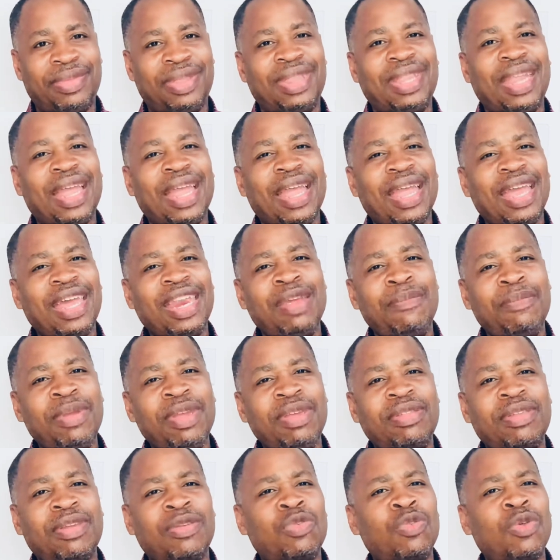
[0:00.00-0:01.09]
The
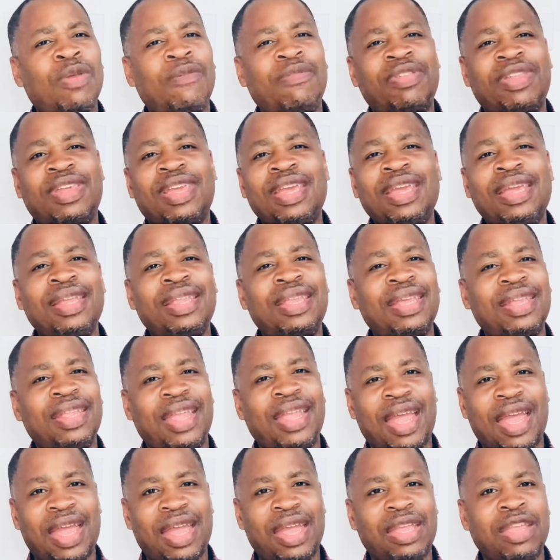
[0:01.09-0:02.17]
enemies that you have seen
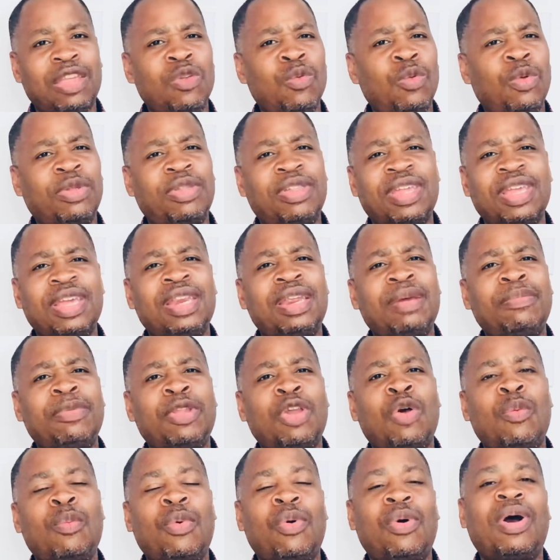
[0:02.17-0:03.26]
today, you will see them
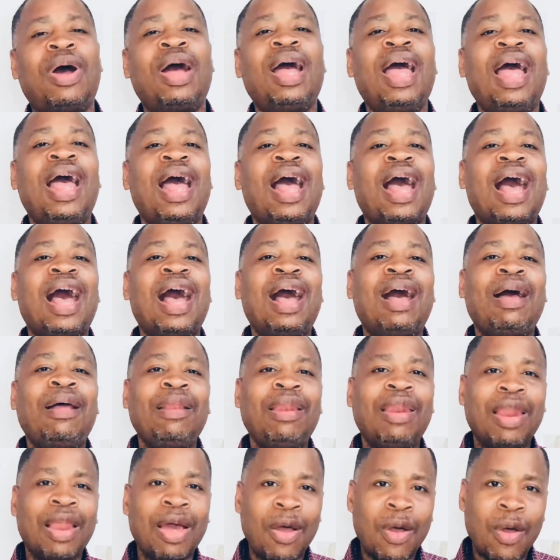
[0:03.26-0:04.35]
no more. How
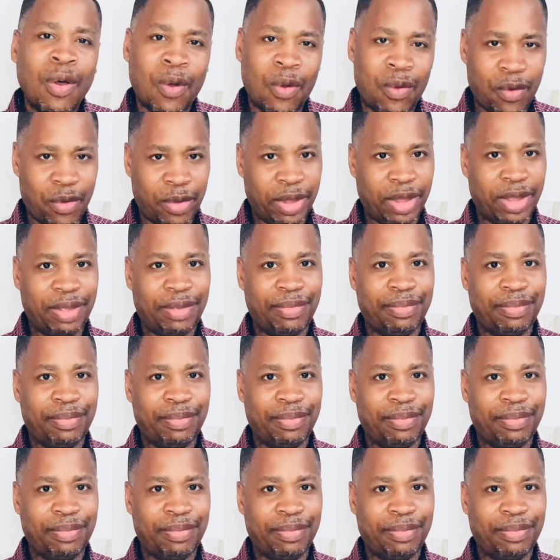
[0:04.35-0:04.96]
long,